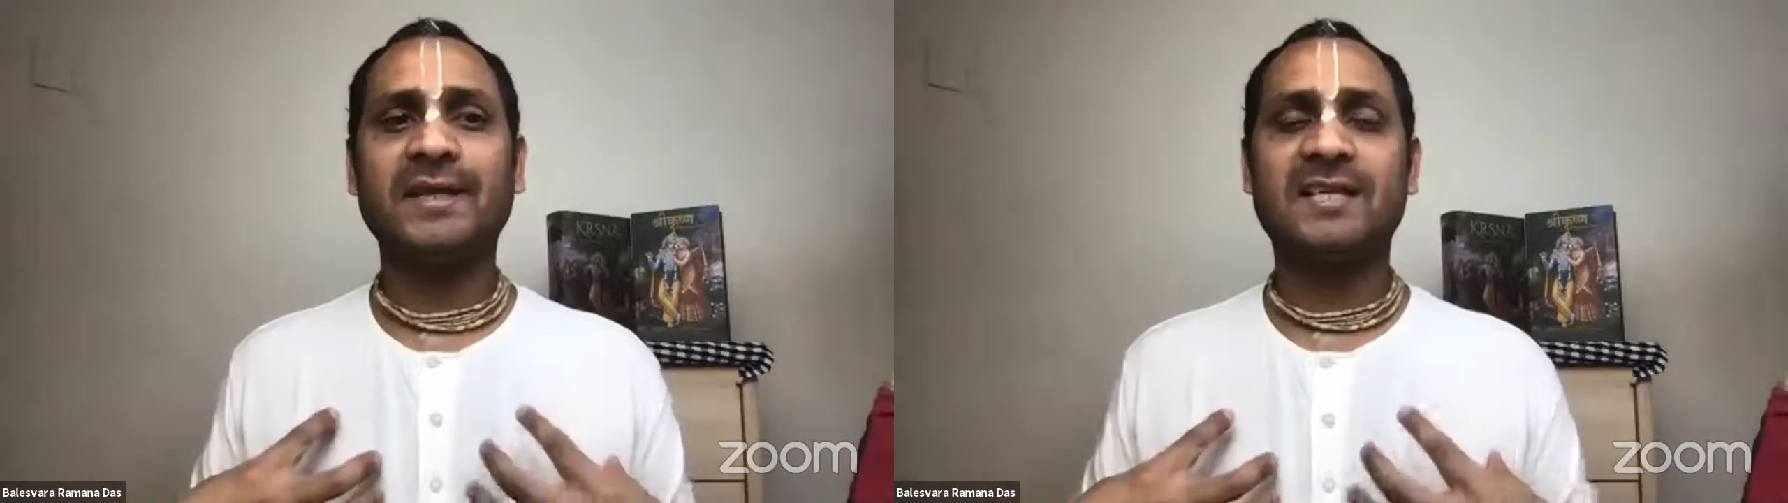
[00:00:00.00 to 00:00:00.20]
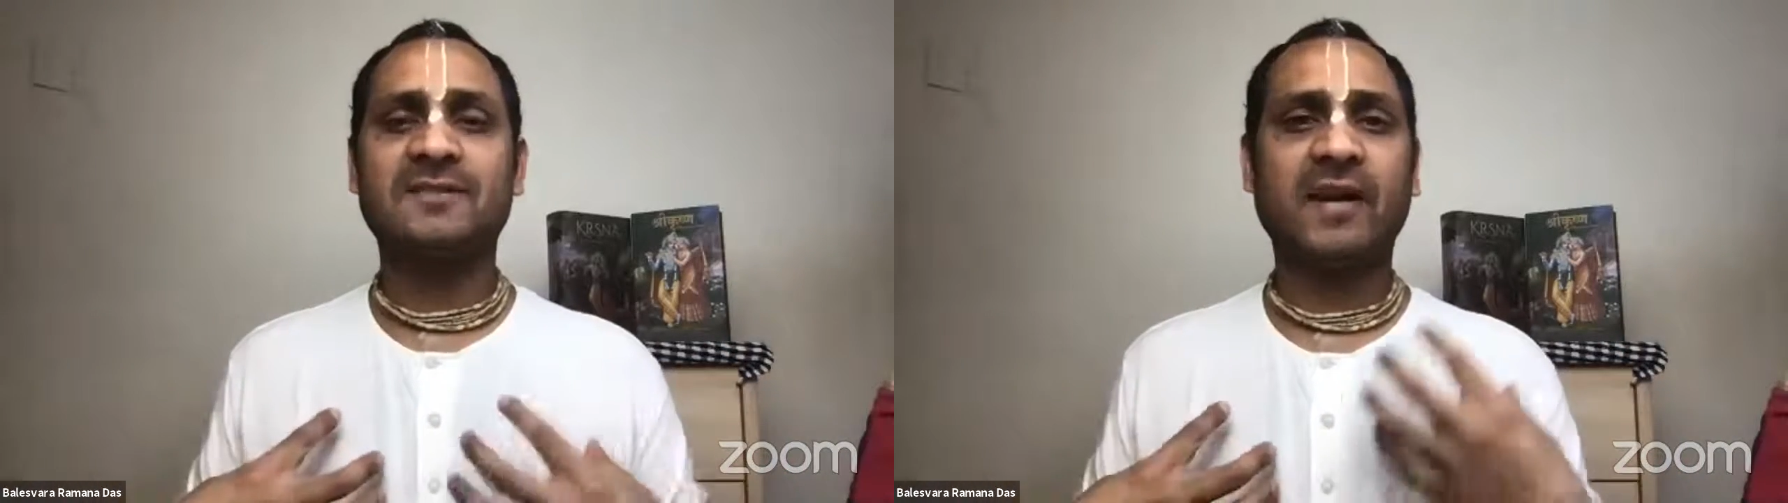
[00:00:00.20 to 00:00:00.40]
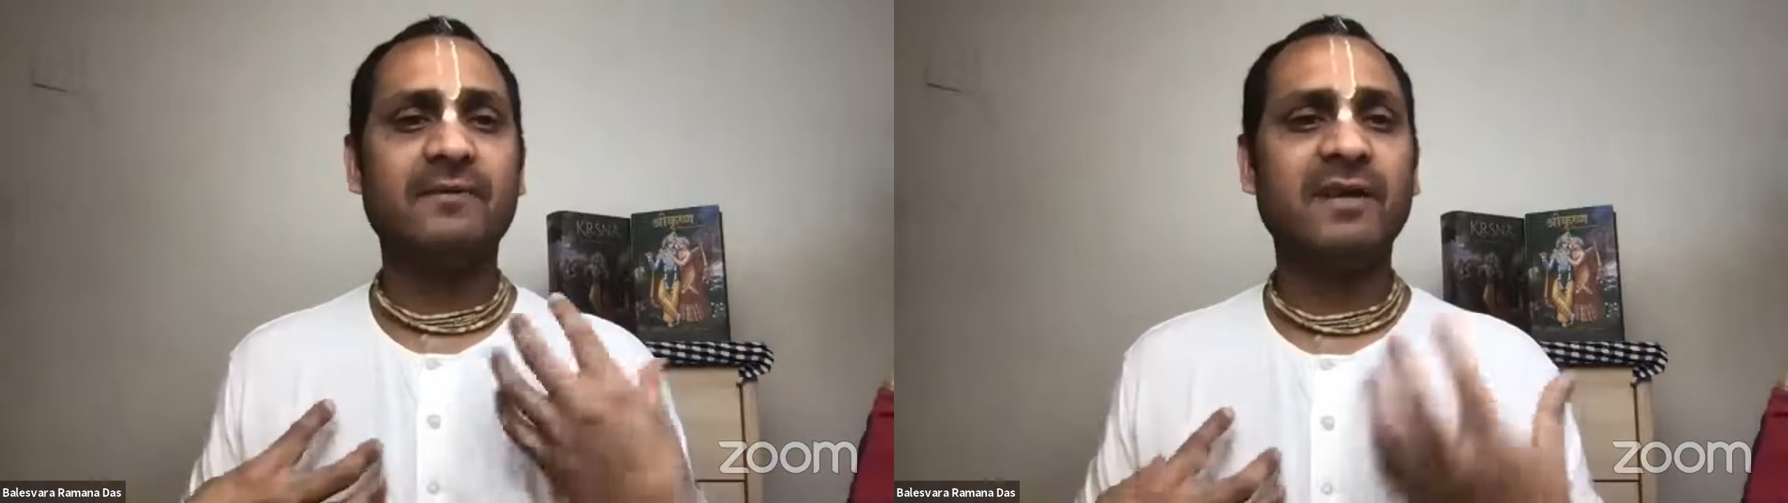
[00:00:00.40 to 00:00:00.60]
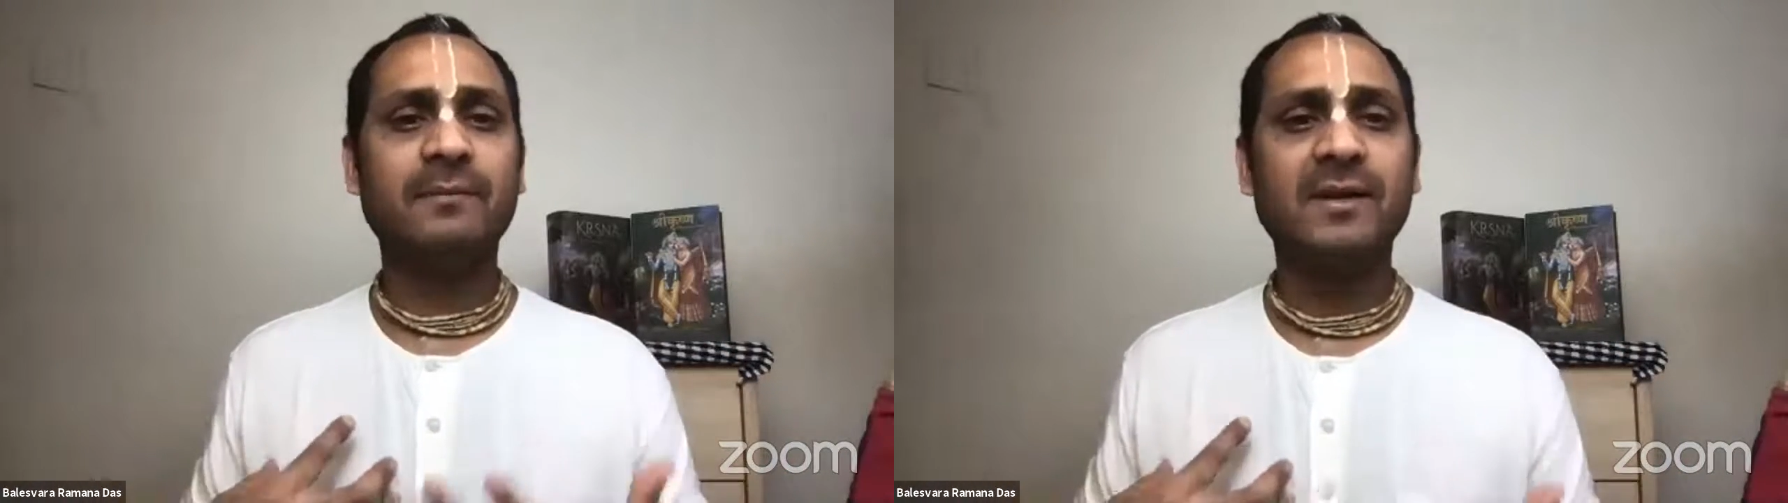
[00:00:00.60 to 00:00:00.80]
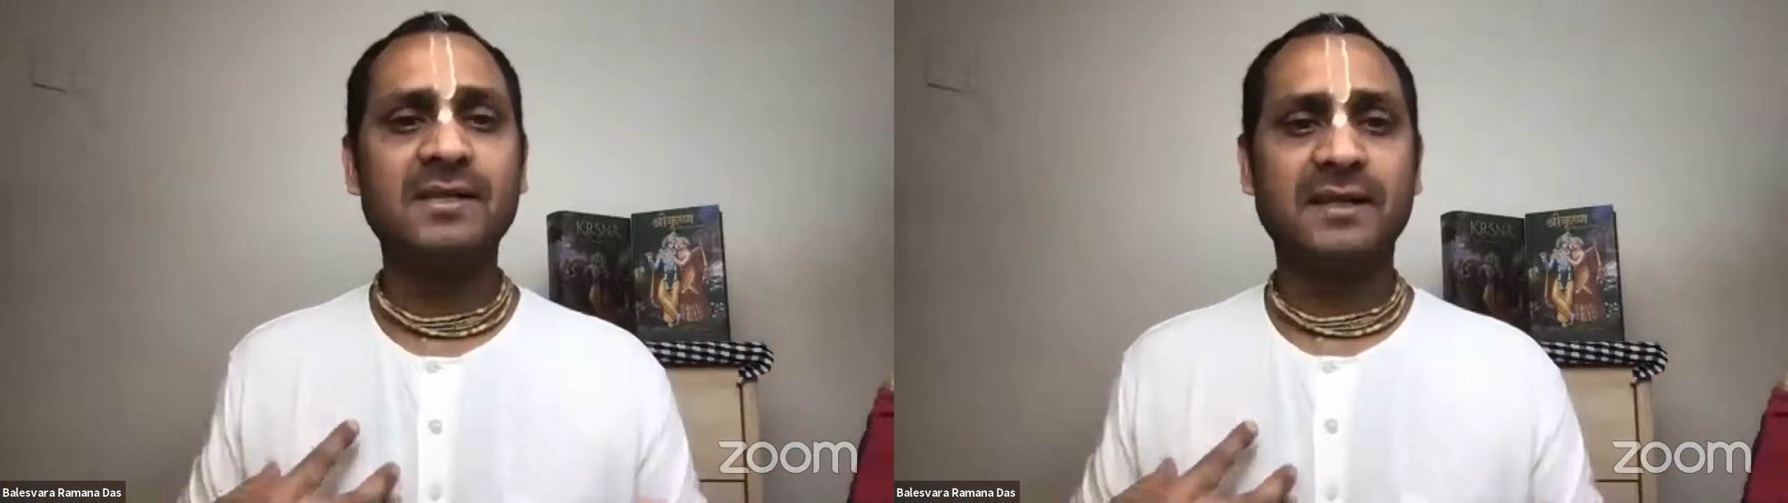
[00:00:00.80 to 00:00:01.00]
that is 5
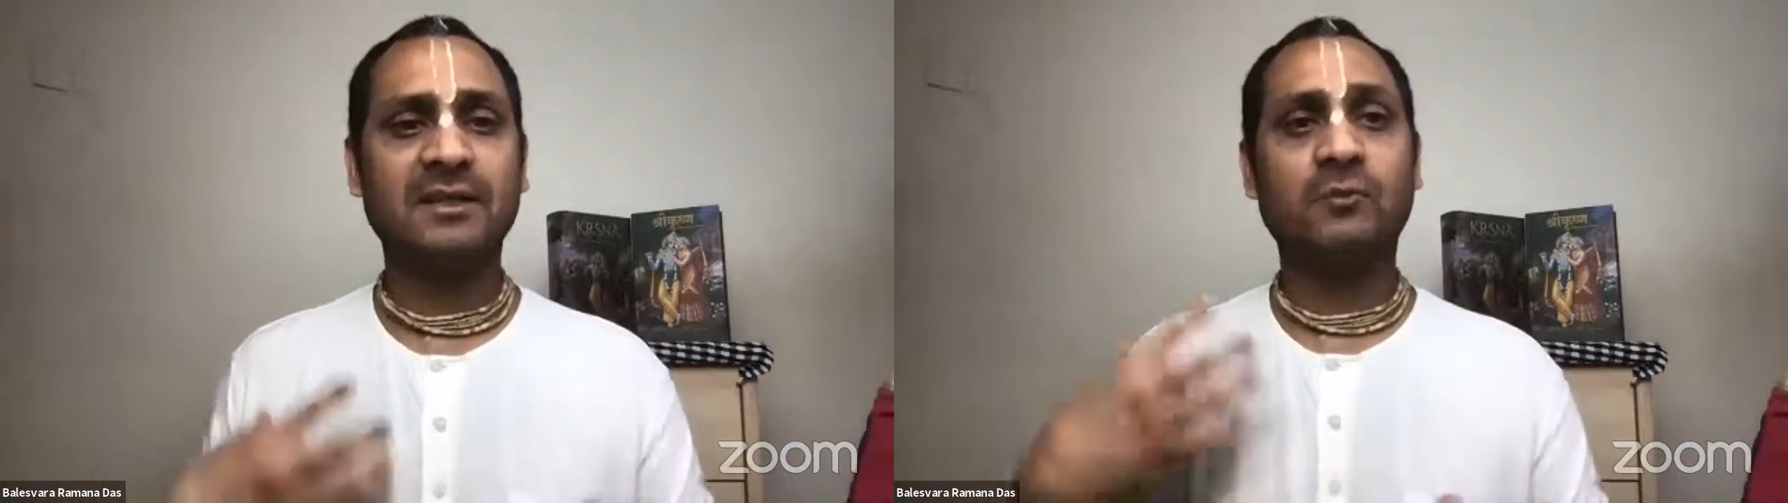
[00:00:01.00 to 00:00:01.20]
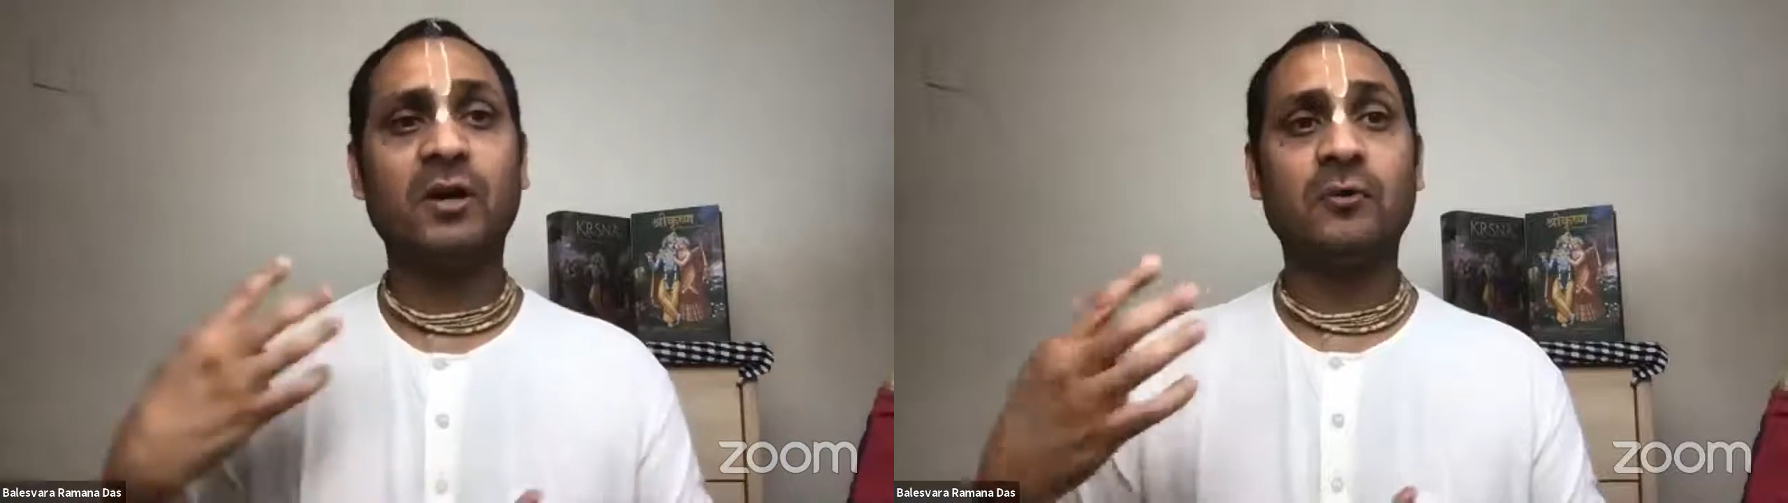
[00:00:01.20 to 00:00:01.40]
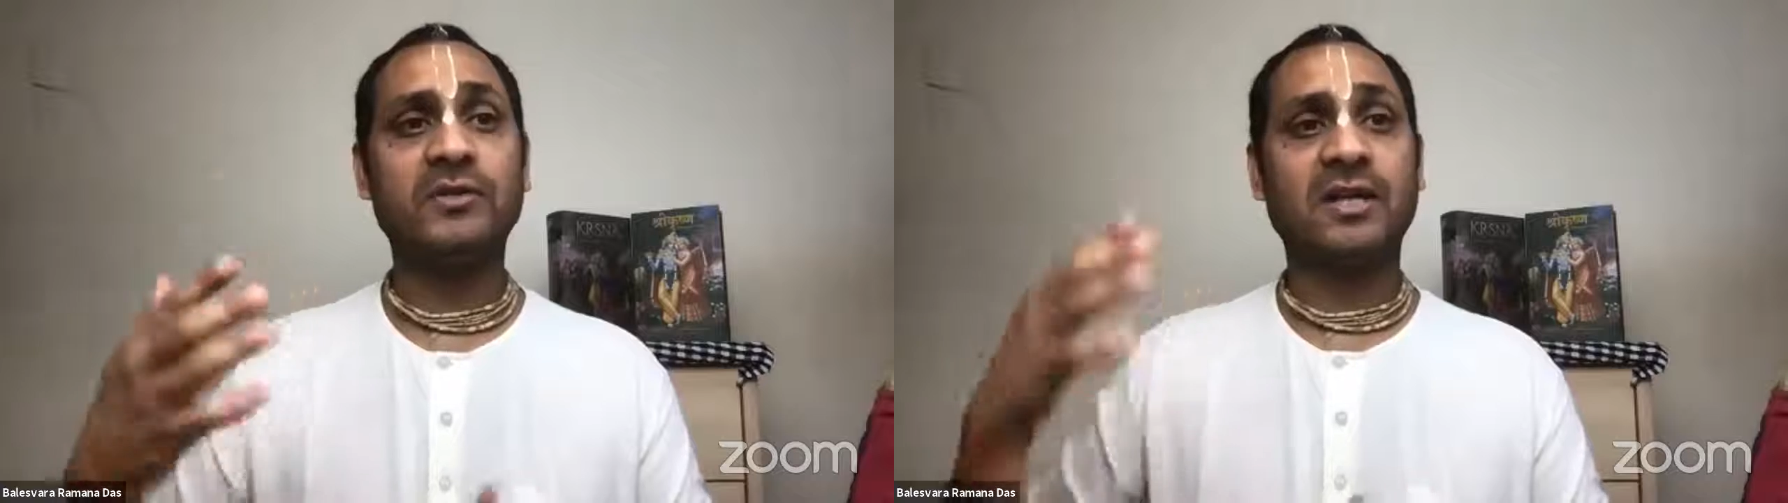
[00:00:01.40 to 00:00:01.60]
elements, and the one which